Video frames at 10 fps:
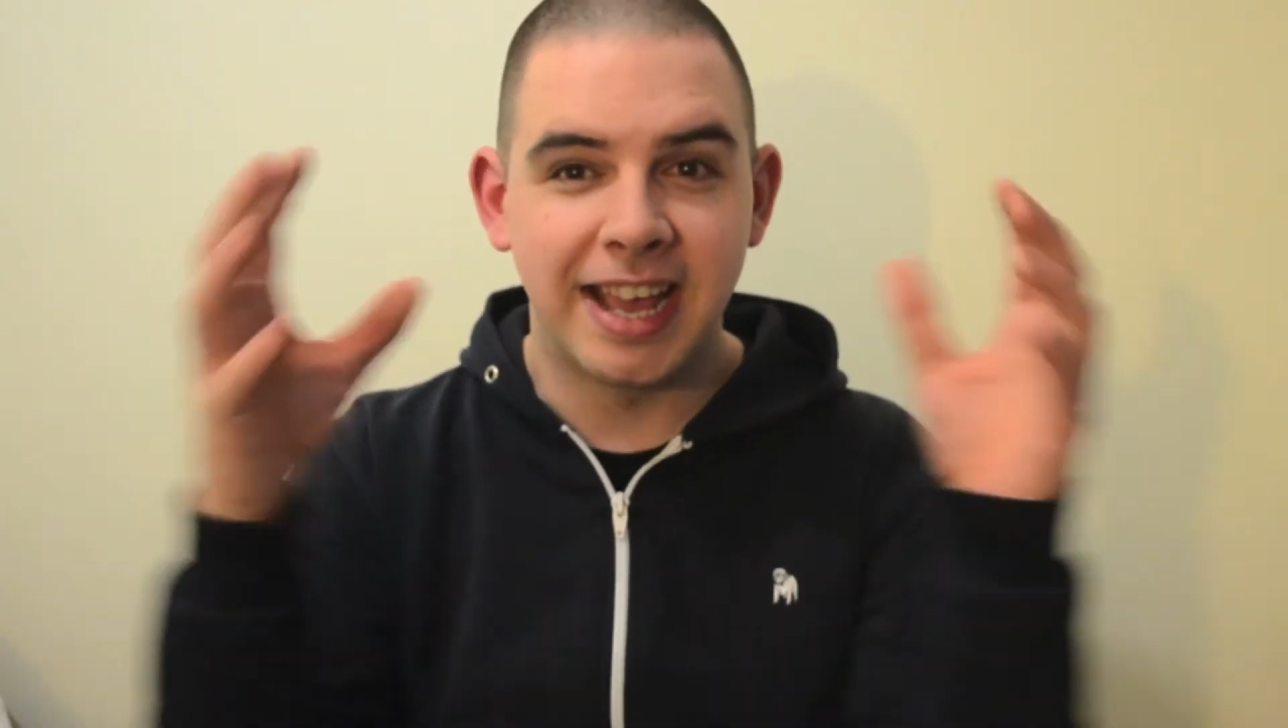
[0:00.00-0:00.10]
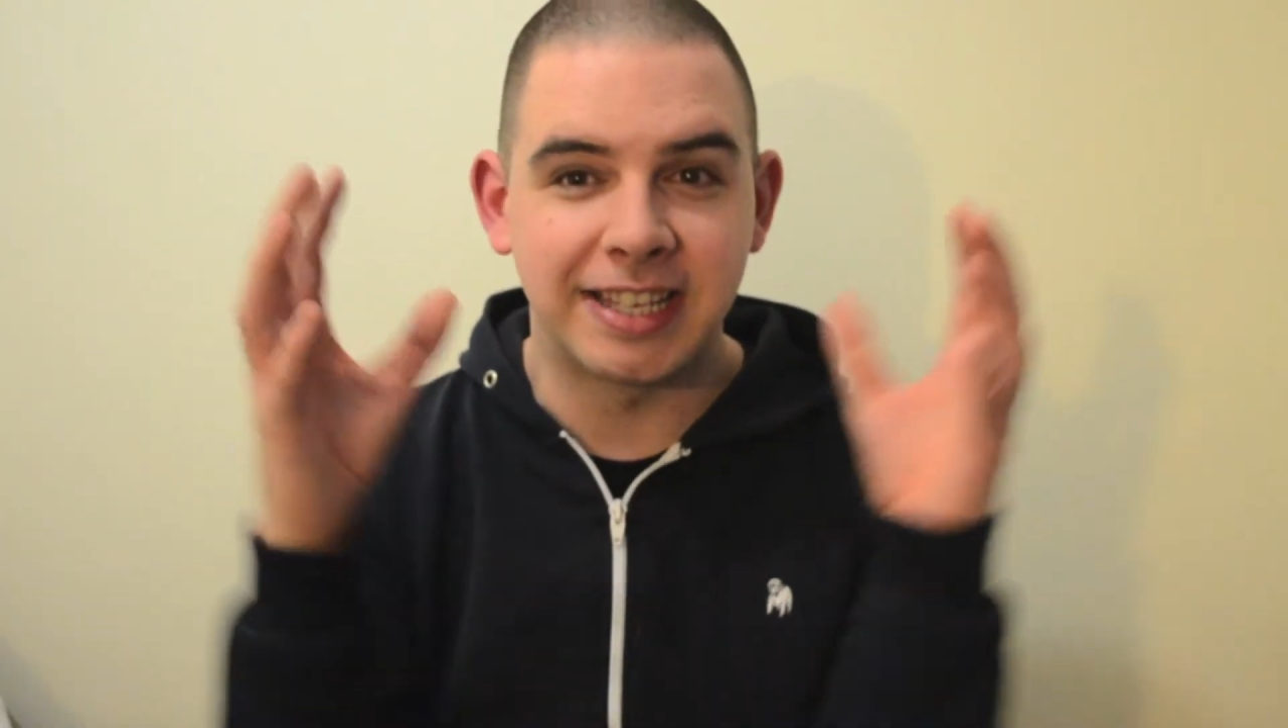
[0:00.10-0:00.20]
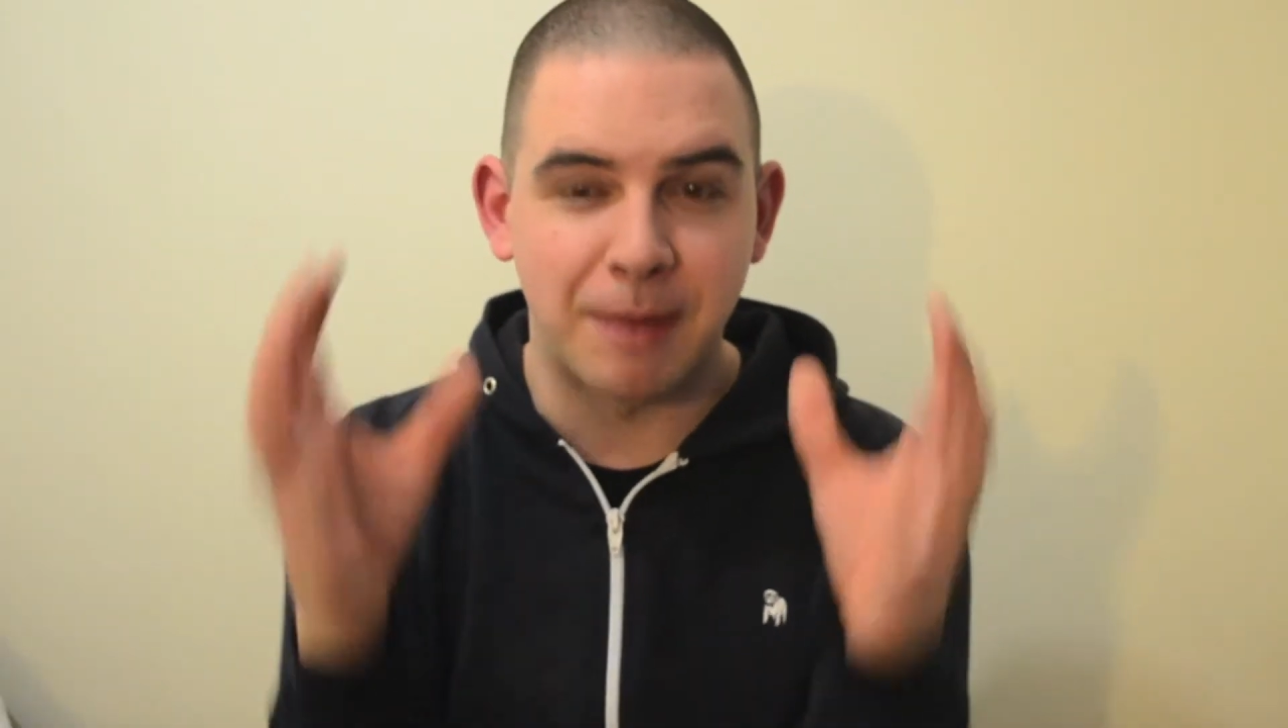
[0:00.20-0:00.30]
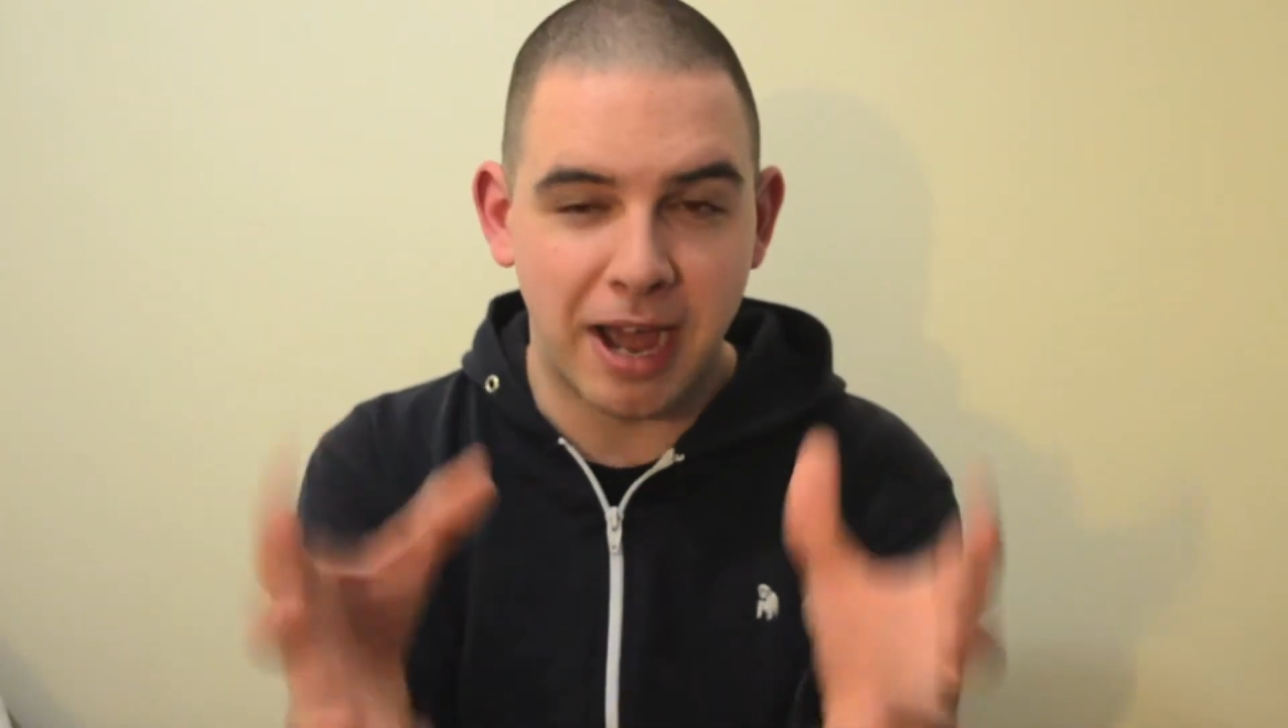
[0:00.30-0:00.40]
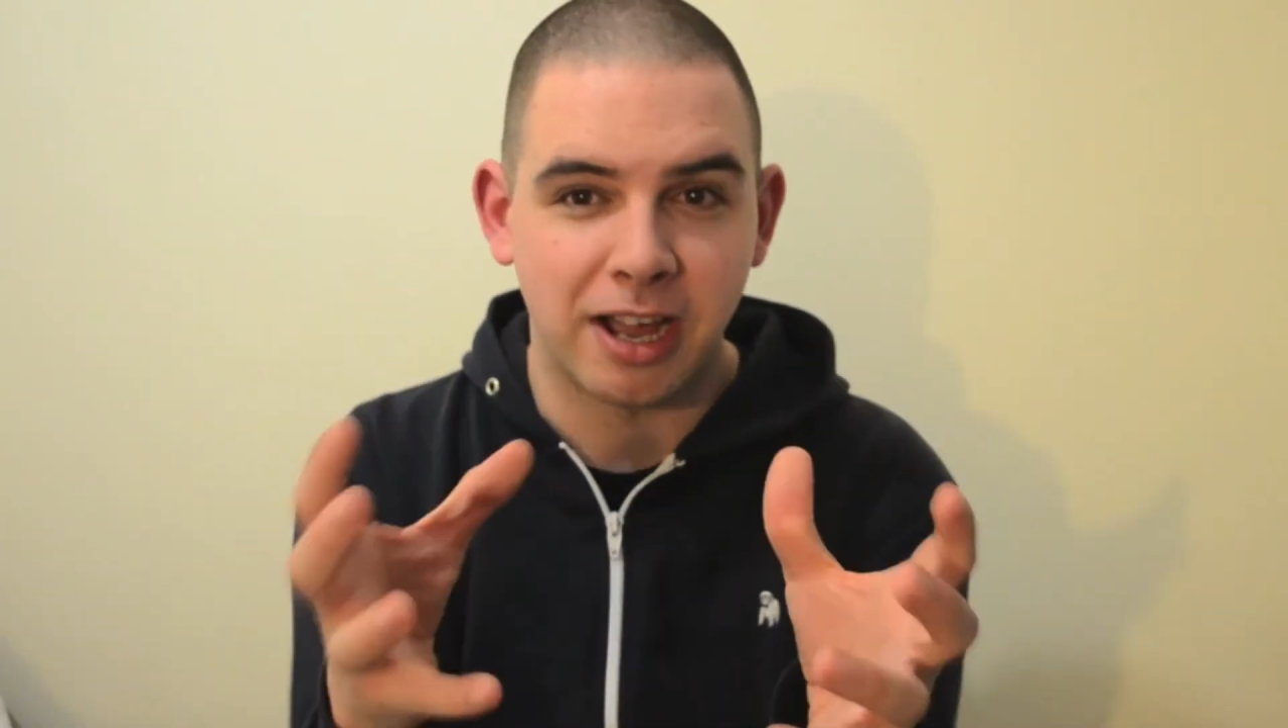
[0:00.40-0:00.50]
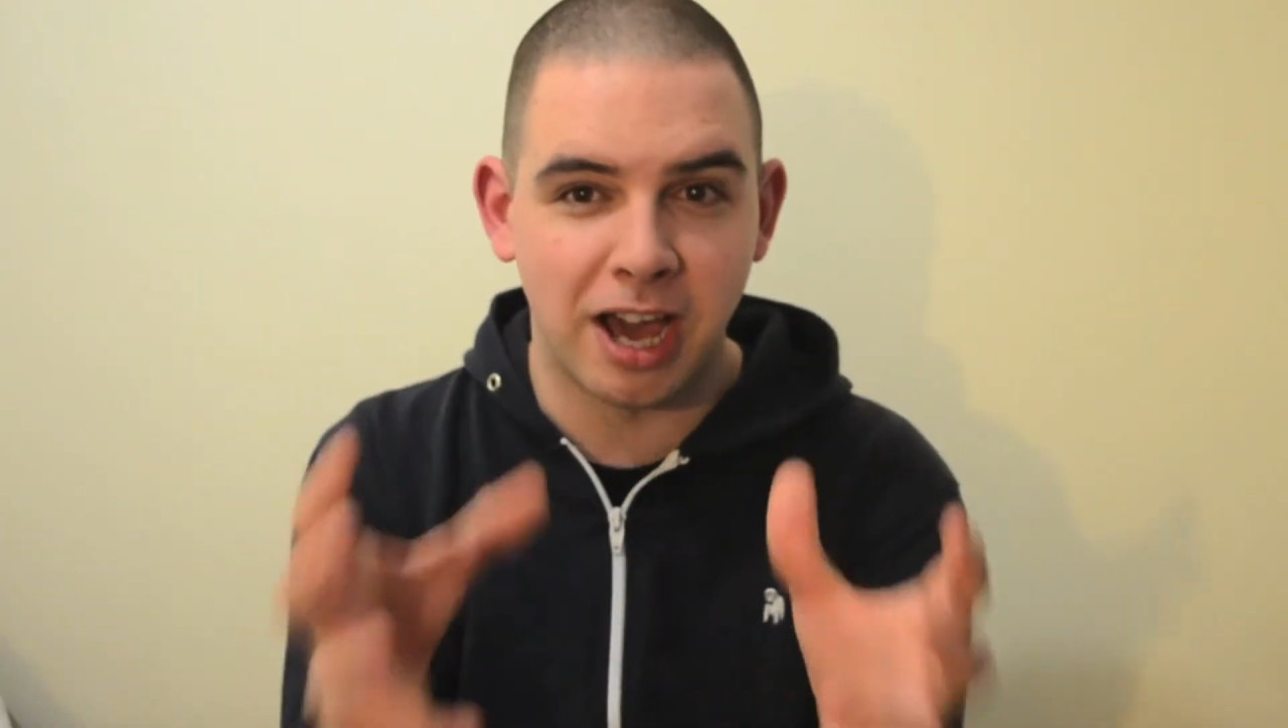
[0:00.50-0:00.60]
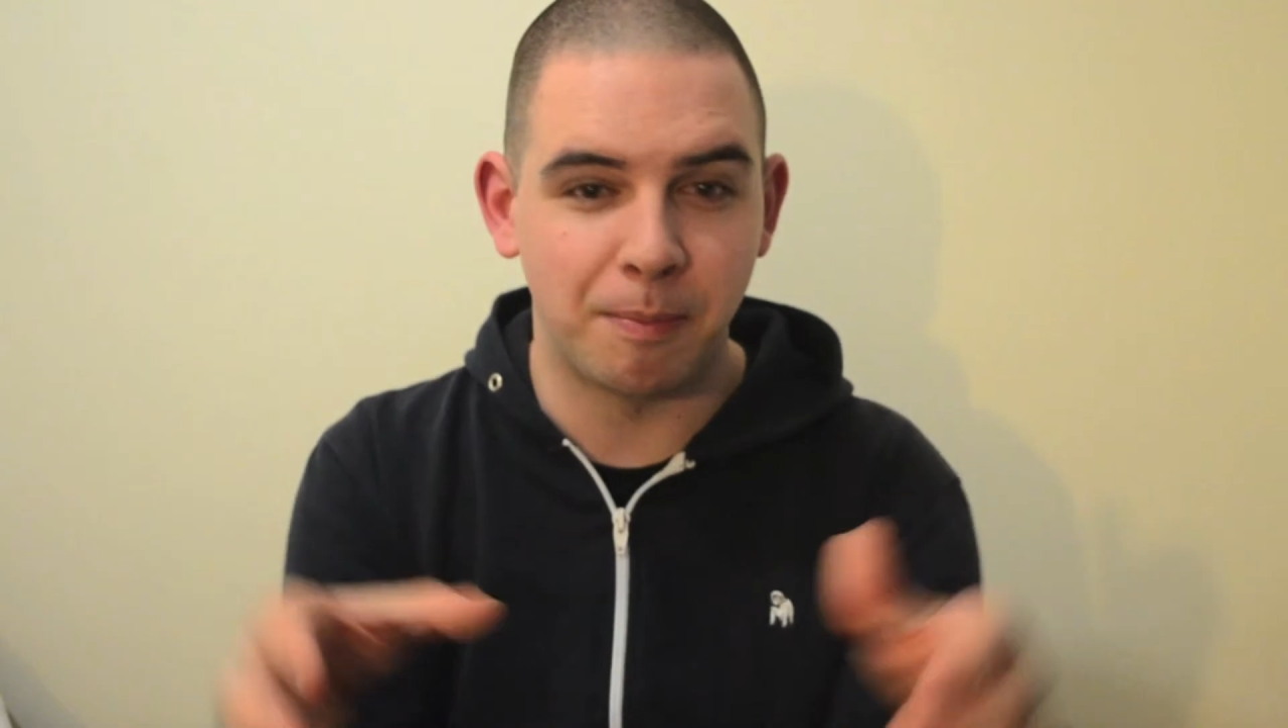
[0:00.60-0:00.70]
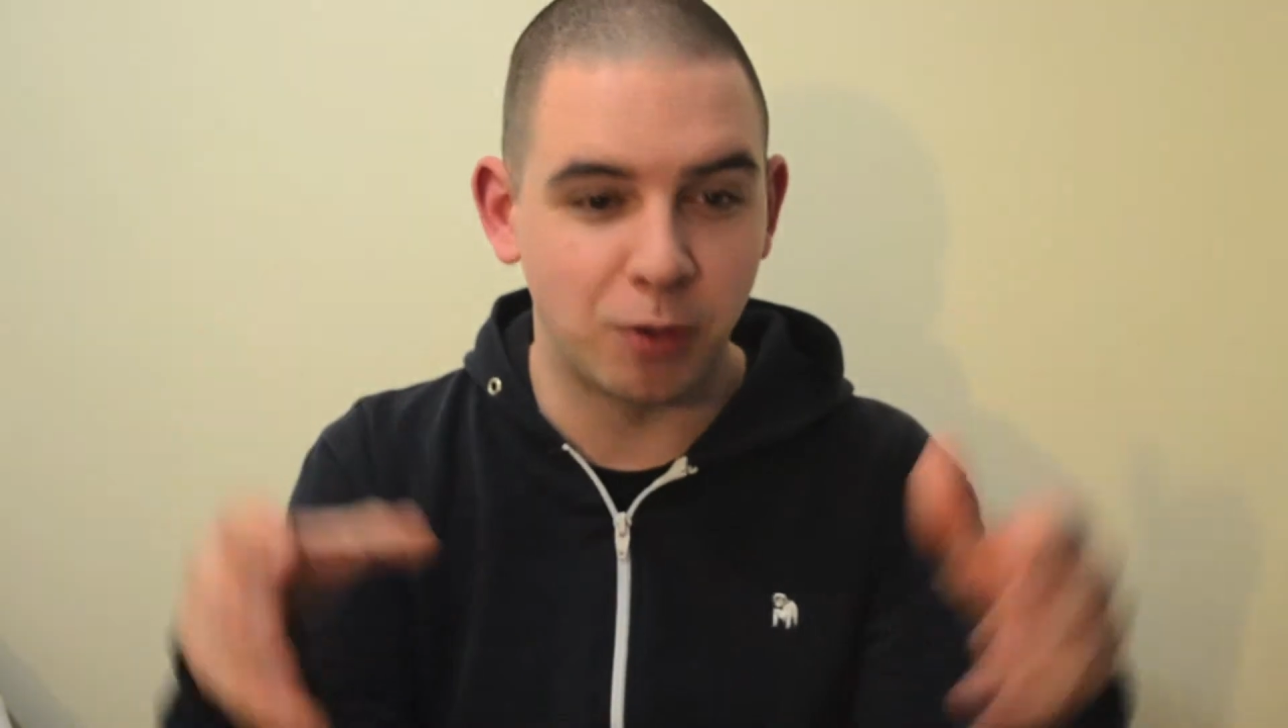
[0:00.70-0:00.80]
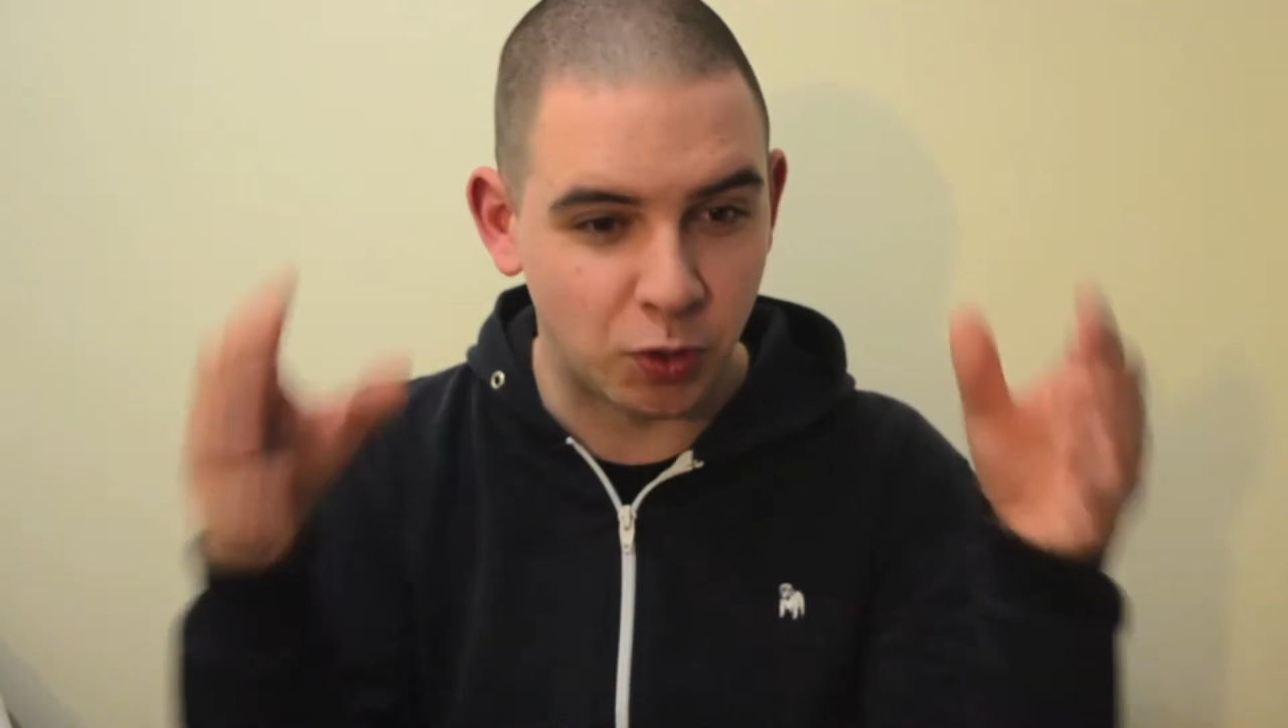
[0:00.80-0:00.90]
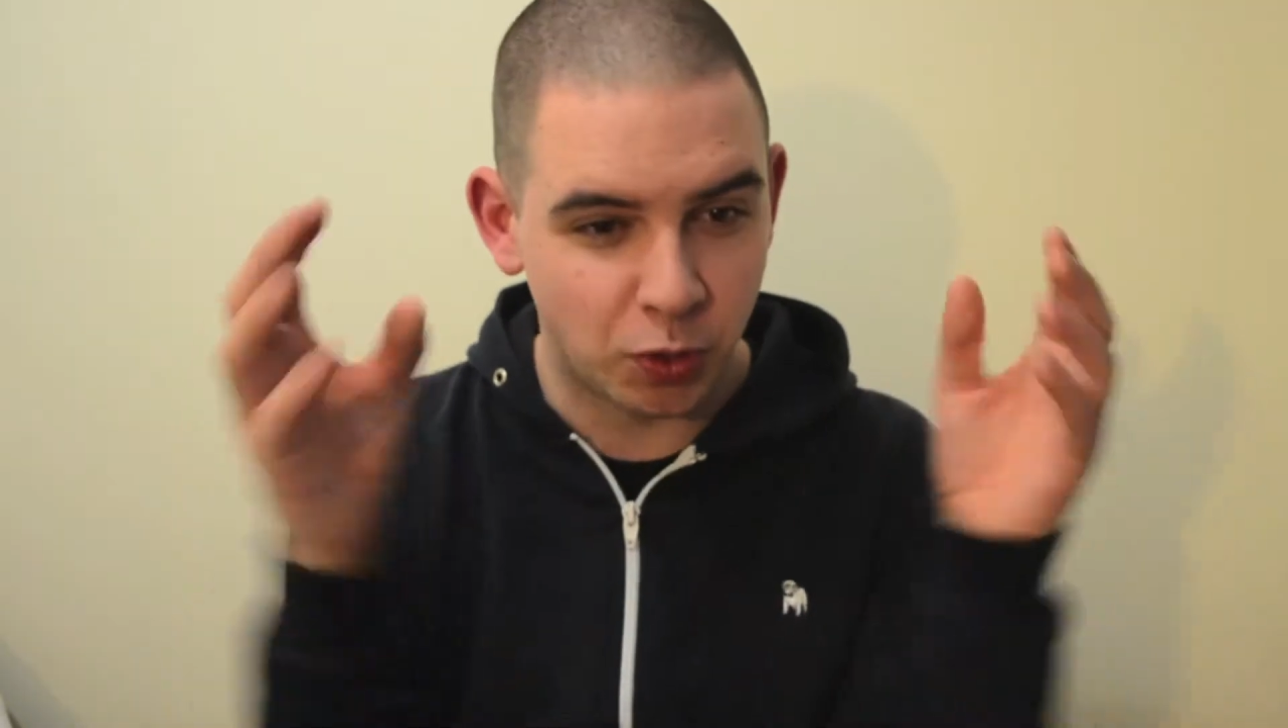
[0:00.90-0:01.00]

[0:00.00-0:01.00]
It's about a couple